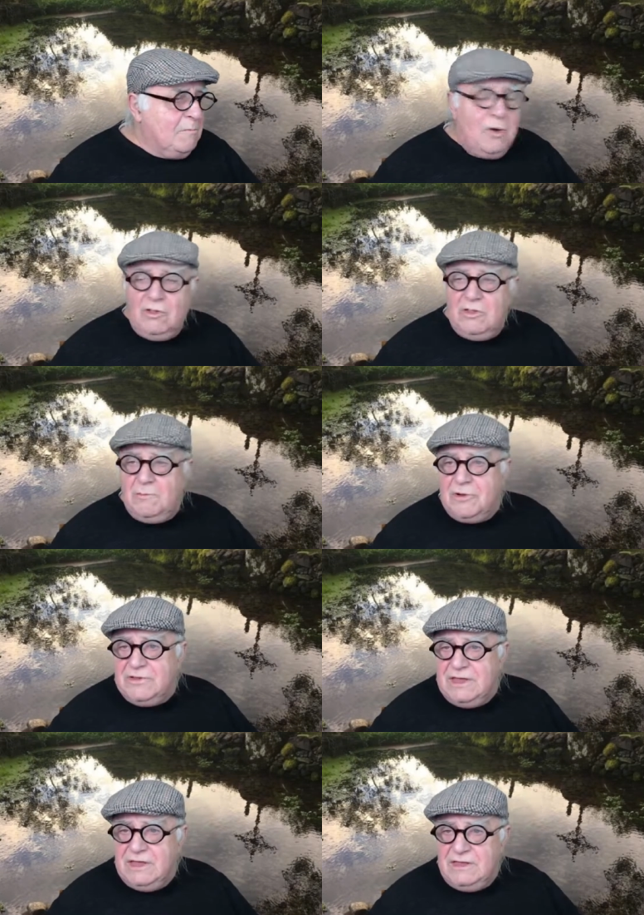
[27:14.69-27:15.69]
pull the
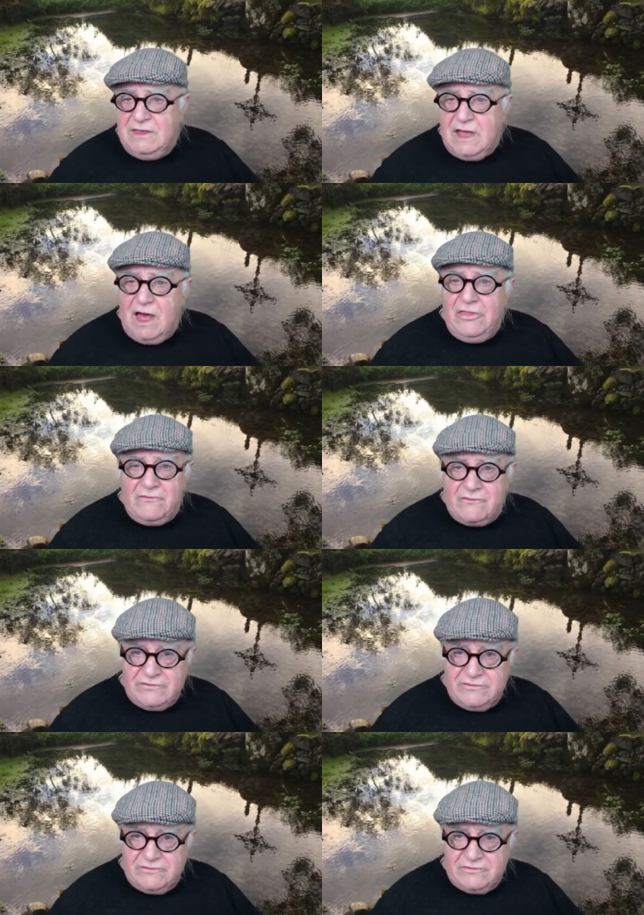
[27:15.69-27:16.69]
body other
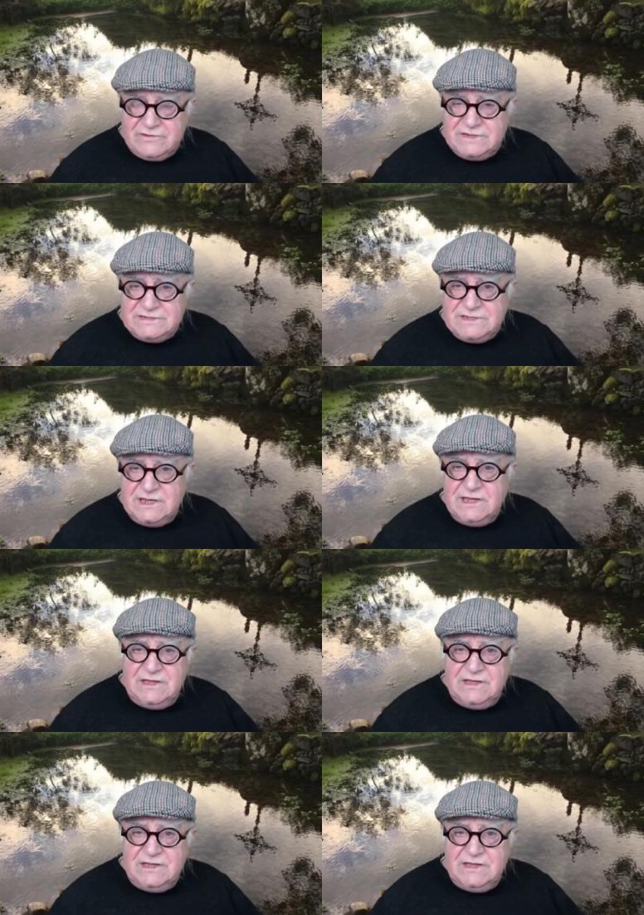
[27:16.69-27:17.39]
resources